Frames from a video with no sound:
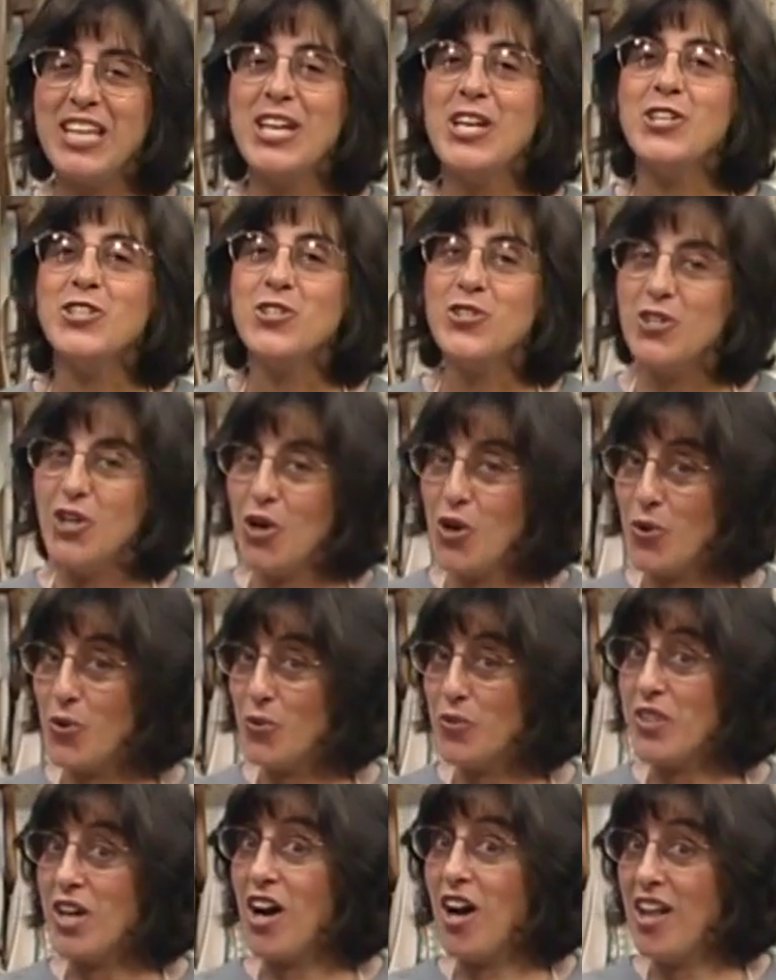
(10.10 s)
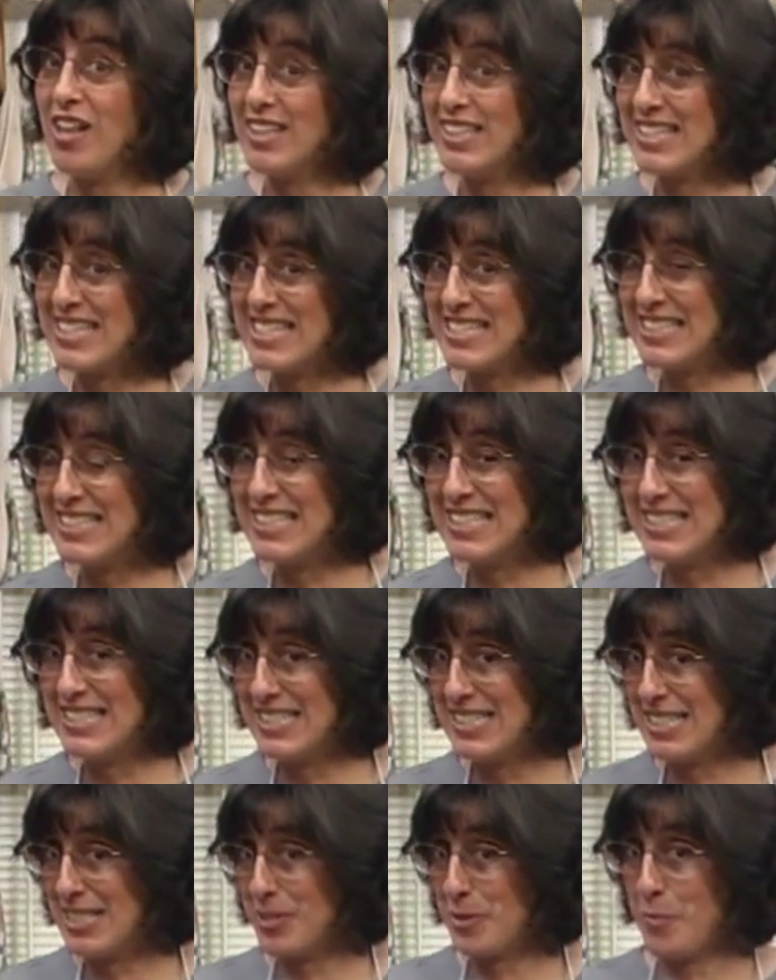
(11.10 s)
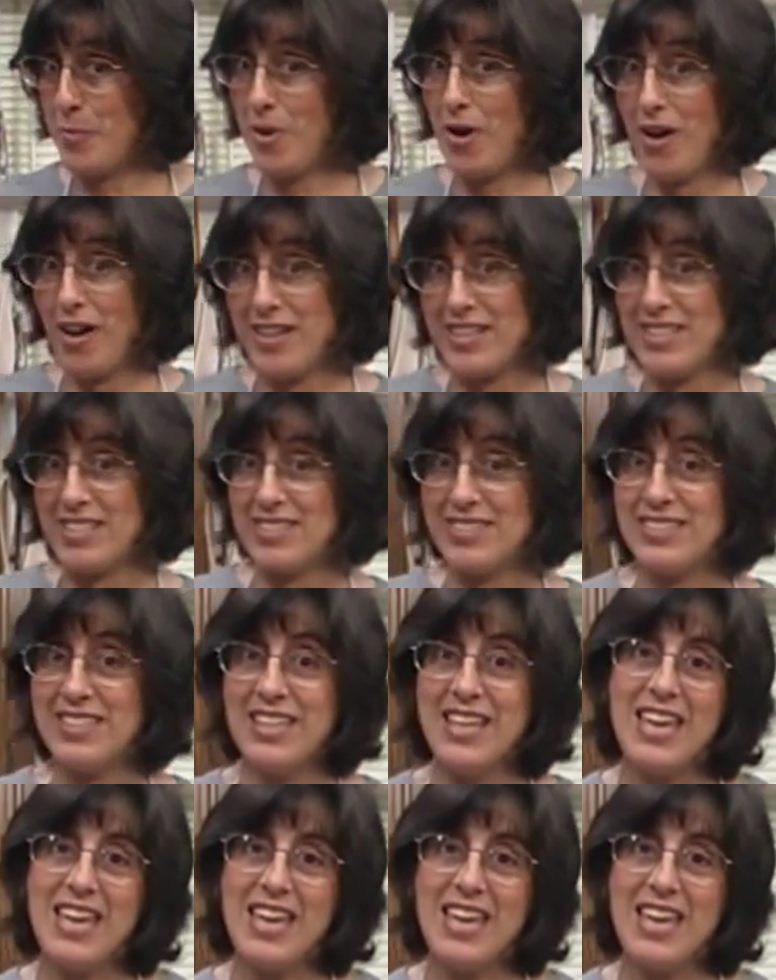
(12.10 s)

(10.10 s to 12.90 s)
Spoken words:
You know, the holiday season is upon us.